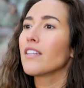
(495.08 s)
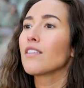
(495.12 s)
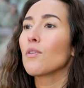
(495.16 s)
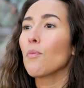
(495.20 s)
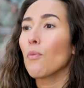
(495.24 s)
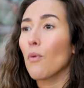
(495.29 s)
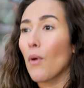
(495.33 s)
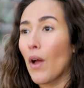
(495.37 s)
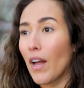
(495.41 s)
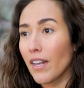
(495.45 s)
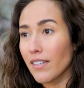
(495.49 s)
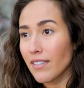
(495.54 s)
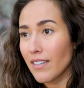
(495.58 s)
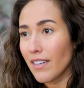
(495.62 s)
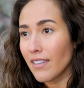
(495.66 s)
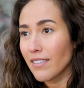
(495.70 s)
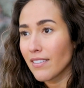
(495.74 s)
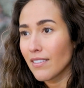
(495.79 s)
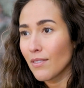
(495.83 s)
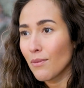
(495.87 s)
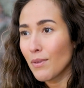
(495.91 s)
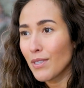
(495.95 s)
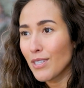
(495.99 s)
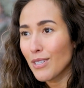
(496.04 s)
It's a
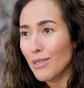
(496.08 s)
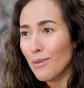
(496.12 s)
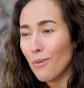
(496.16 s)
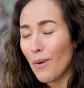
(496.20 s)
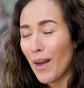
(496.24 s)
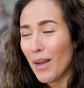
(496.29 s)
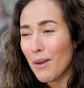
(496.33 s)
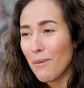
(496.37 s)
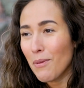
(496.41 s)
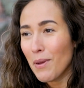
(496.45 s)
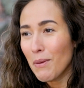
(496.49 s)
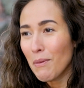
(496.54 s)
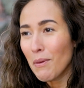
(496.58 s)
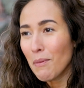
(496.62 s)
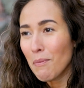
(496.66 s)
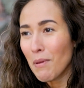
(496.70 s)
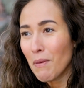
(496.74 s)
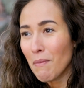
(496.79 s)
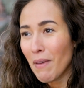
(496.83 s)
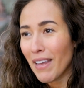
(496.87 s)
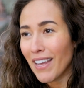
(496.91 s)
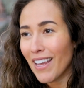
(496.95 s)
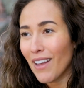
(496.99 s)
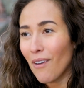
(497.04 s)
process, which is why we will
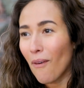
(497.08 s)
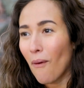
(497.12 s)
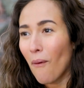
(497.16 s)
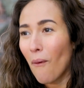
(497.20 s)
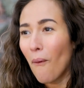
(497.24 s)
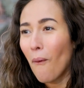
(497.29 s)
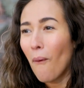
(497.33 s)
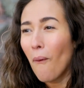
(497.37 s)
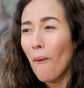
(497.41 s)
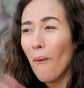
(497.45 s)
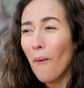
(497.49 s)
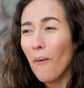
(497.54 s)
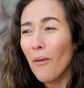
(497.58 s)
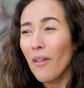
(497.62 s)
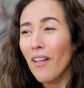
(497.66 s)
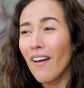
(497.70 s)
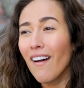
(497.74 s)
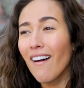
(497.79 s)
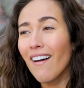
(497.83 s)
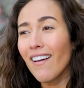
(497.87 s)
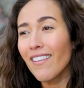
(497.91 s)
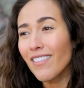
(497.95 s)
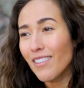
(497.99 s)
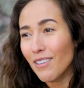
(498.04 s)
be making a whole
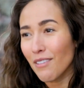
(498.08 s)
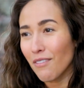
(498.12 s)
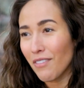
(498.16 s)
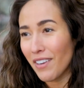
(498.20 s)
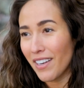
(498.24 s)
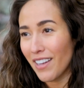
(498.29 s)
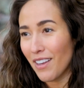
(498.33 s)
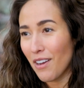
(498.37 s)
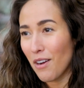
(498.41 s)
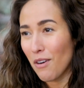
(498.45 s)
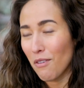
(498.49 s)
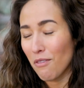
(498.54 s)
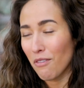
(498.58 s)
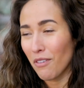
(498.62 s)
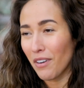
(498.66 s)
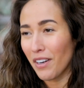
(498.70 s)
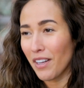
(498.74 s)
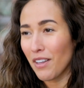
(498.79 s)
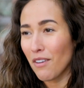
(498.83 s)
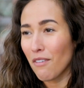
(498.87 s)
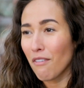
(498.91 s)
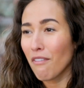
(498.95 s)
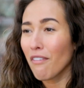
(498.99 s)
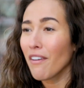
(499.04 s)
other video for
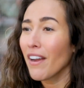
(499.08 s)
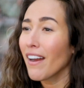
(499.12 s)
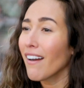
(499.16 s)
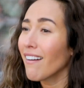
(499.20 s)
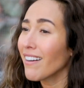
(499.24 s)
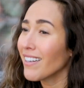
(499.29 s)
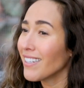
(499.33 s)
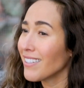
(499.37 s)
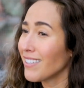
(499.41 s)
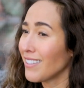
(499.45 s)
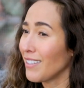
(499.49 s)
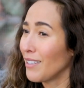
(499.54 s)
you very